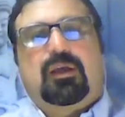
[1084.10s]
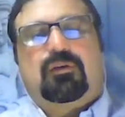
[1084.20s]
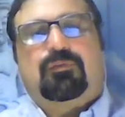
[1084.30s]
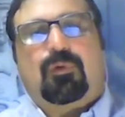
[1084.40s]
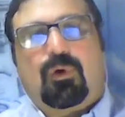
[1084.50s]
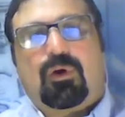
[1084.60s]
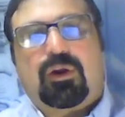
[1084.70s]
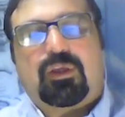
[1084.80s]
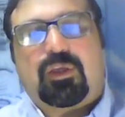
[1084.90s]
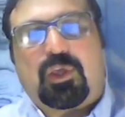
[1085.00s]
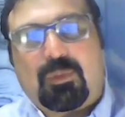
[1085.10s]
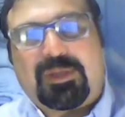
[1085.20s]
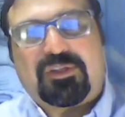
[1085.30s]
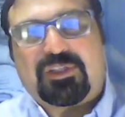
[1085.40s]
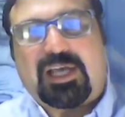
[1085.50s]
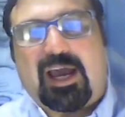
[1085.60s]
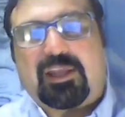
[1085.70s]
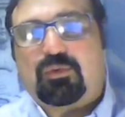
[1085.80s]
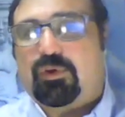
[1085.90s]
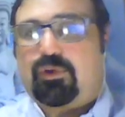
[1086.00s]
for human
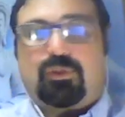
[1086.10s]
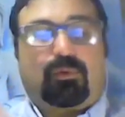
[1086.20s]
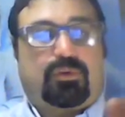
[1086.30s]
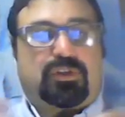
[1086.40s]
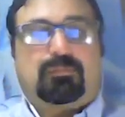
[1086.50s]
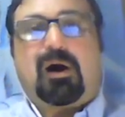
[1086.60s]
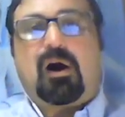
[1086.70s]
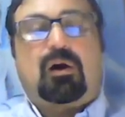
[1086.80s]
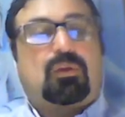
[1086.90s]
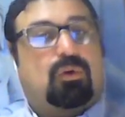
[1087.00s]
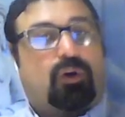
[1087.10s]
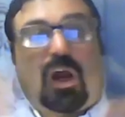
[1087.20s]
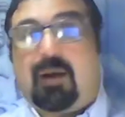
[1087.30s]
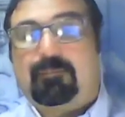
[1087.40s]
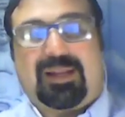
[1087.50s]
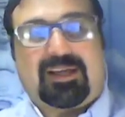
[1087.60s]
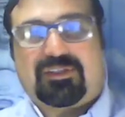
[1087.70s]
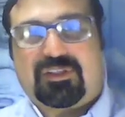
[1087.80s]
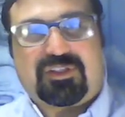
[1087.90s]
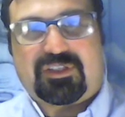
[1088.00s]
societies, whether they were small or complex,
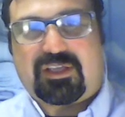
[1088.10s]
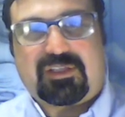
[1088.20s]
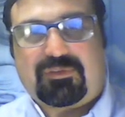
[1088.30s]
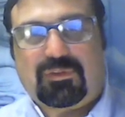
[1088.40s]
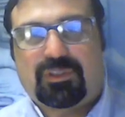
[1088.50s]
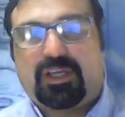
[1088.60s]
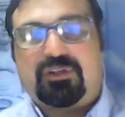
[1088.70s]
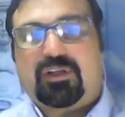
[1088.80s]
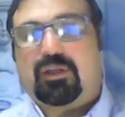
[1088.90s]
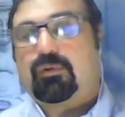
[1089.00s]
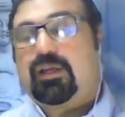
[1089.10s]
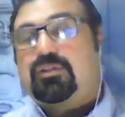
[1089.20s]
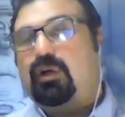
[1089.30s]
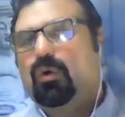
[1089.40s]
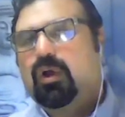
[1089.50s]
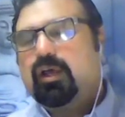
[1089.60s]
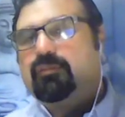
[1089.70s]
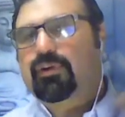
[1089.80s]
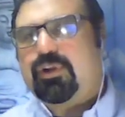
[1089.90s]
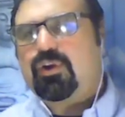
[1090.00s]
such as a civilization anyway. So
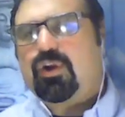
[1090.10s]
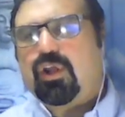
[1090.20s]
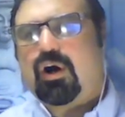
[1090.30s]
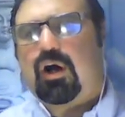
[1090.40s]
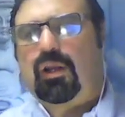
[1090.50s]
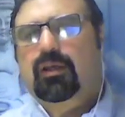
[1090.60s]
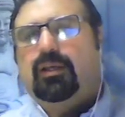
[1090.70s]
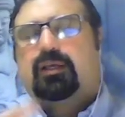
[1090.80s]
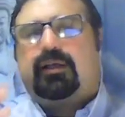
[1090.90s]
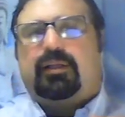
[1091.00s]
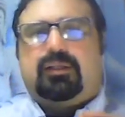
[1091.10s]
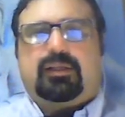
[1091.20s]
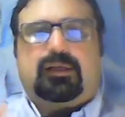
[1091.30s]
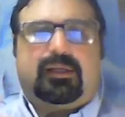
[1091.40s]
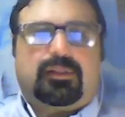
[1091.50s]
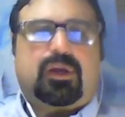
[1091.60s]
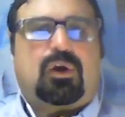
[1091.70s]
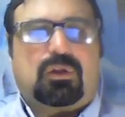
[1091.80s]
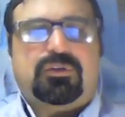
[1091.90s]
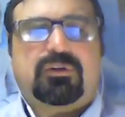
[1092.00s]
very early on, the
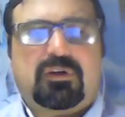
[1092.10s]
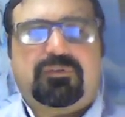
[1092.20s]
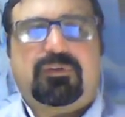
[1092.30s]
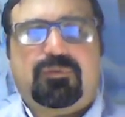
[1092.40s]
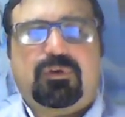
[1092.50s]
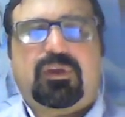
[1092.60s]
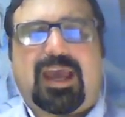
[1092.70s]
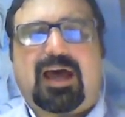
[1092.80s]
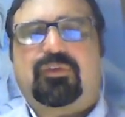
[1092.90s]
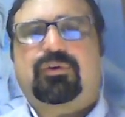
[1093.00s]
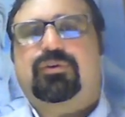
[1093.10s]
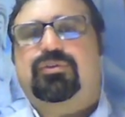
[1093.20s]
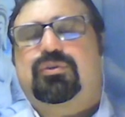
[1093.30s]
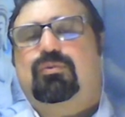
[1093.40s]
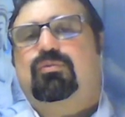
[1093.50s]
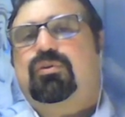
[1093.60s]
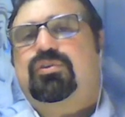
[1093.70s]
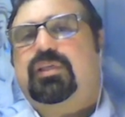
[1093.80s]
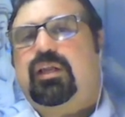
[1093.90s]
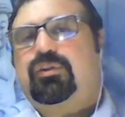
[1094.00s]
culture of the food gatherers were
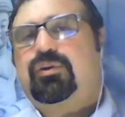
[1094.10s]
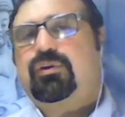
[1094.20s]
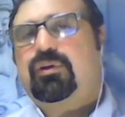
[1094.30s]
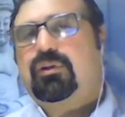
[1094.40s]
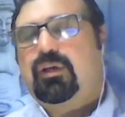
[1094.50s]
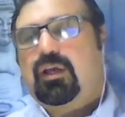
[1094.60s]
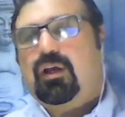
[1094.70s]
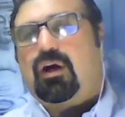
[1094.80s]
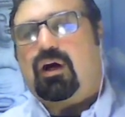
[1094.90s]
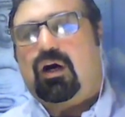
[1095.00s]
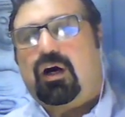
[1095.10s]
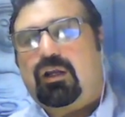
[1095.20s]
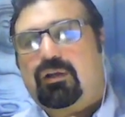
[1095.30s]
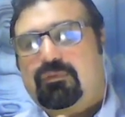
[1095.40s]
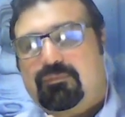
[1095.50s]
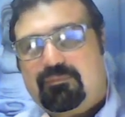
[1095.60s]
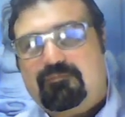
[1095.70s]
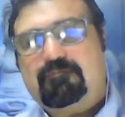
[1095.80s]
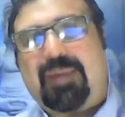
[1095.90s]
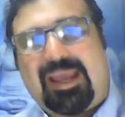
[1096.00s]
centered on
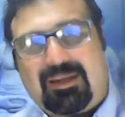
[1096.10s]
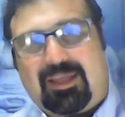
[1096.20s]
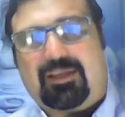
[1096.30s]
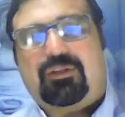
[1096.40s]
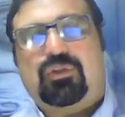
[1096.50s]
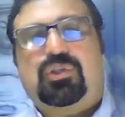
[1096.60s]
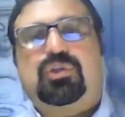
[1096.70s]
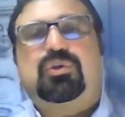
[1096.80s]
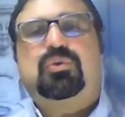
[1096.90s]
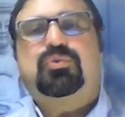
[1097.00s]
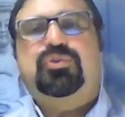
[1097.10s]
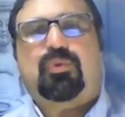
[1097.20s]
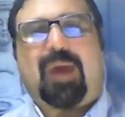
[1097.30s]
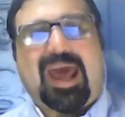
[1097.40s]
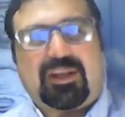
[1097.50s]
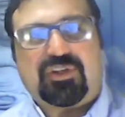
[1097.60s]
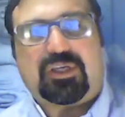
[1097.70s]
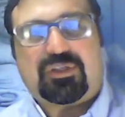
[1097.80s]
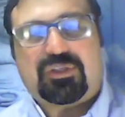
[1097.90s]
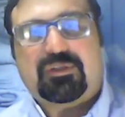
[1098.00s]
mainly two
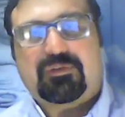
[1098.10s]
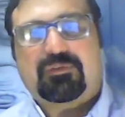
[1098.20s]
strategies,